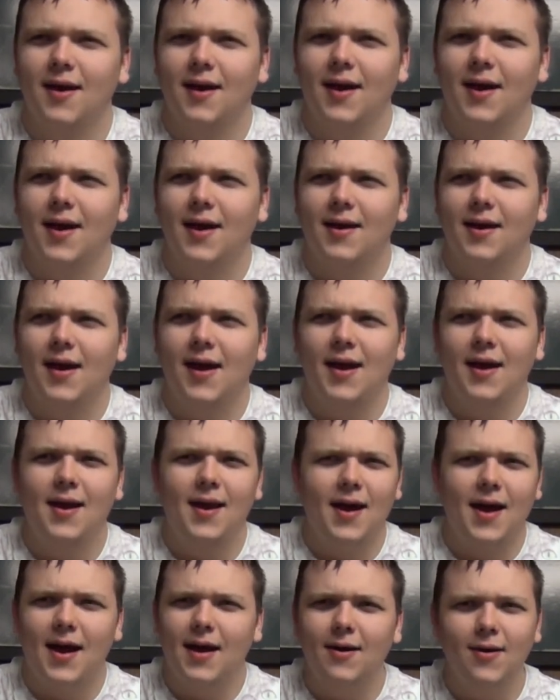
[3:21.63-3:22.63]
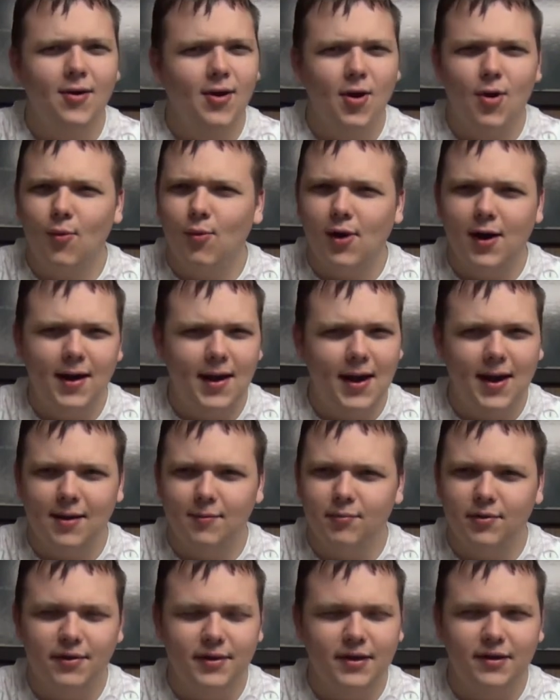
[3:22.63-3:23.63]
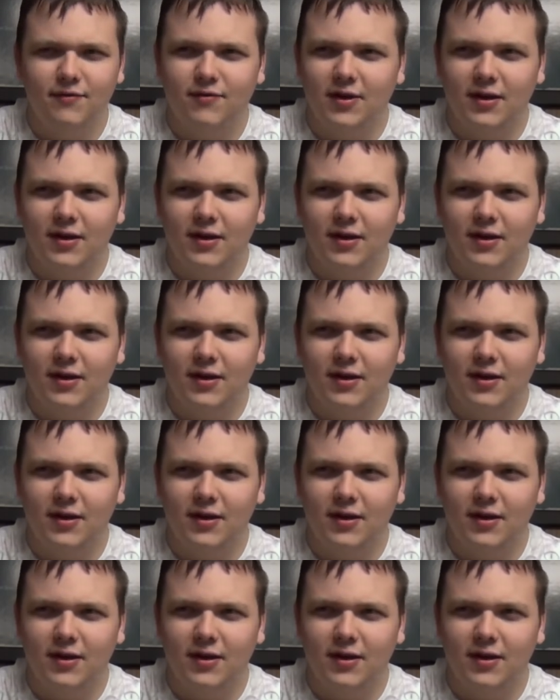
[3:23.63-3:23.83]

And Ed, I don't know what Ed believed.